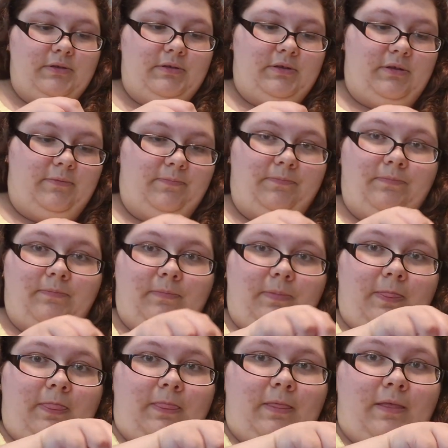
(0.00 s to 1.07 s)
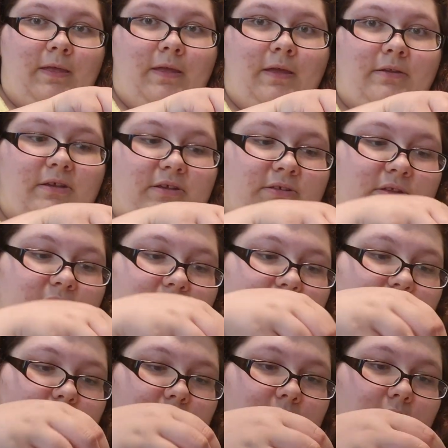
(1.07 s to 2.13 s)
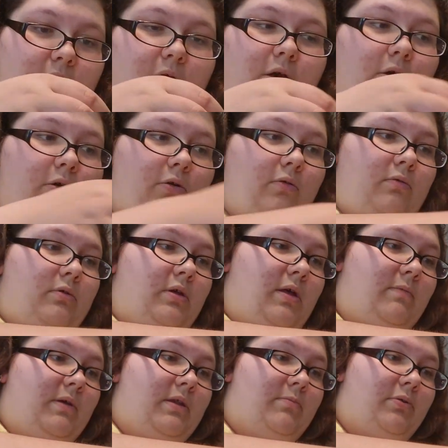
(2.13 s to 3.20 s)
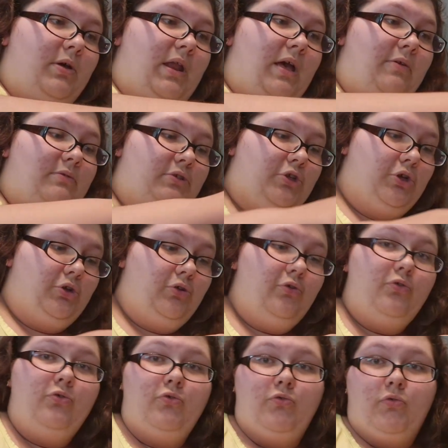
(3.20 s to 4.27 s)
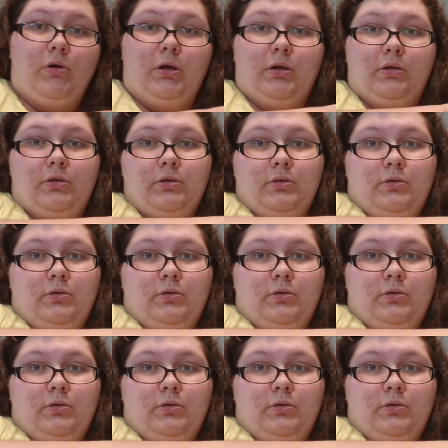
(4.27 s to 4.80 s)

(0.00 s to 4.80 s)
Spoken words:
So, just letting you know, I'm going to put out 2